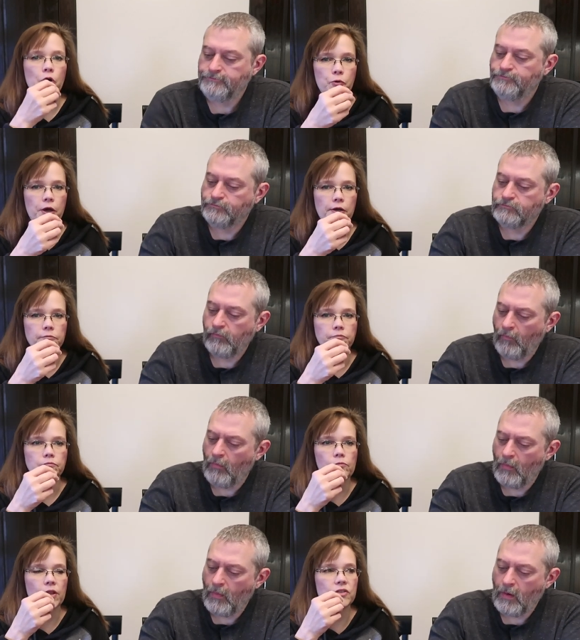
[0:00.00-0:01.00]
Speaker 1: cocoa.
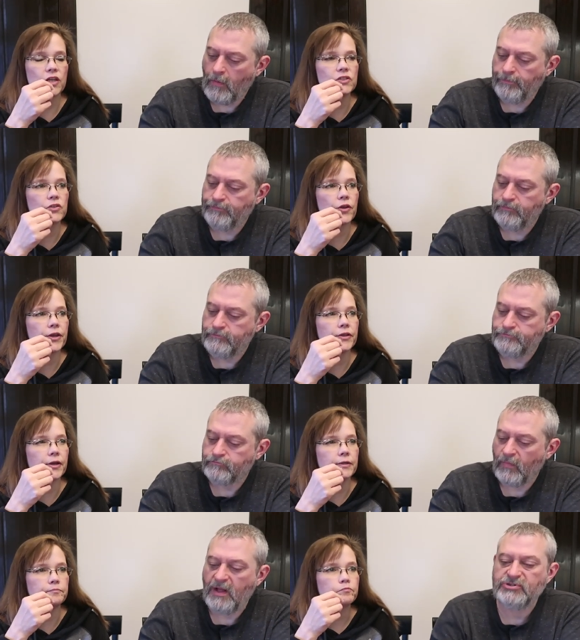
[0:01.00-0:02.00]
Mm -hmm. It tastes like
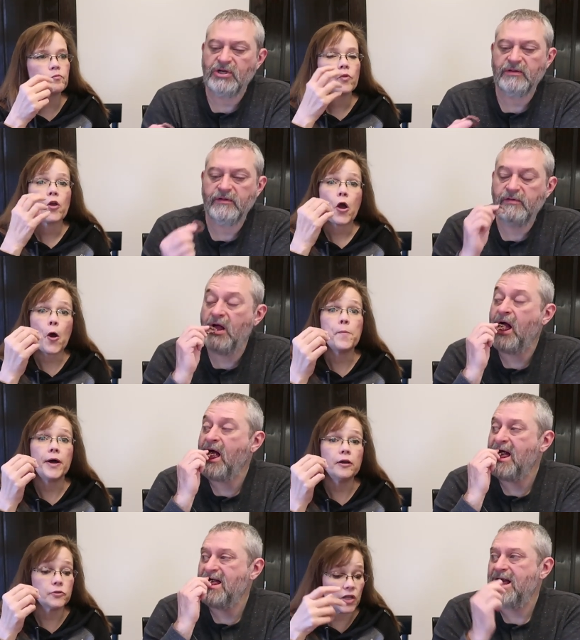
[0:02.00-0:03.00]
um, like
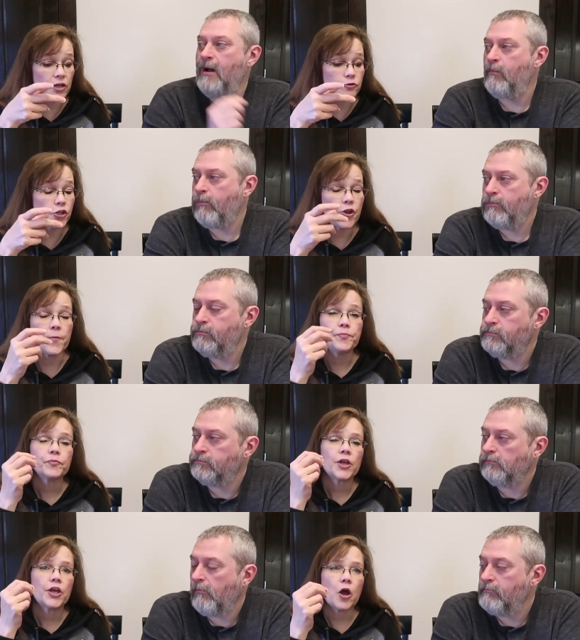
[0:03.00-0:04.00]
almost. I do too.
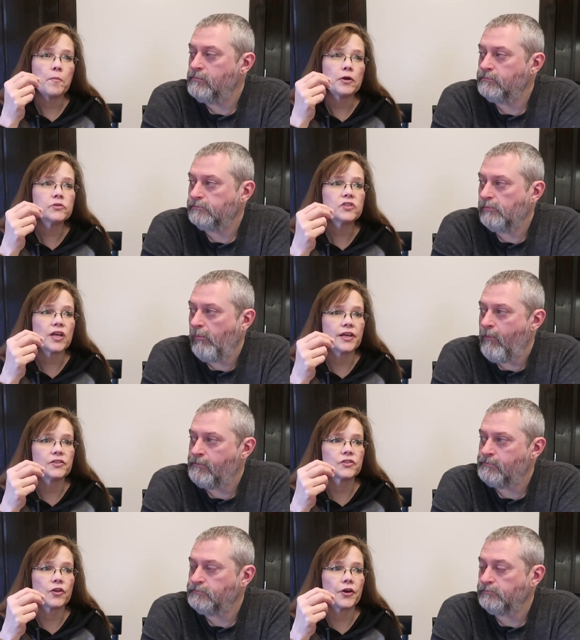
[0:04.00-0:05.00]
It almost
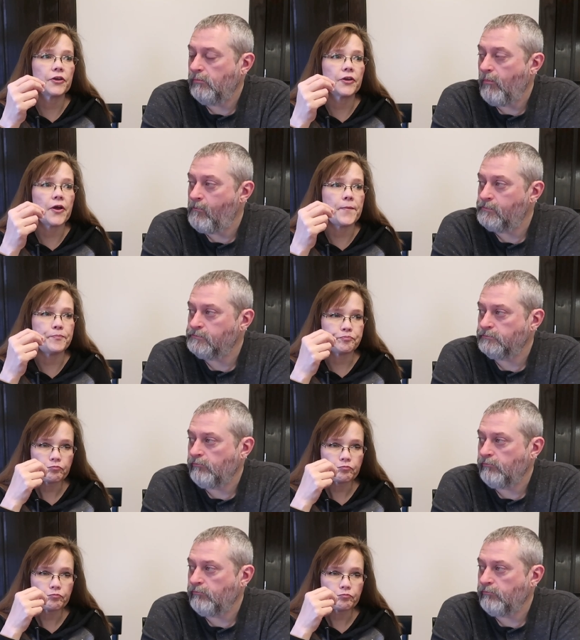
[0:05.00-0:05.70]
tastes like um,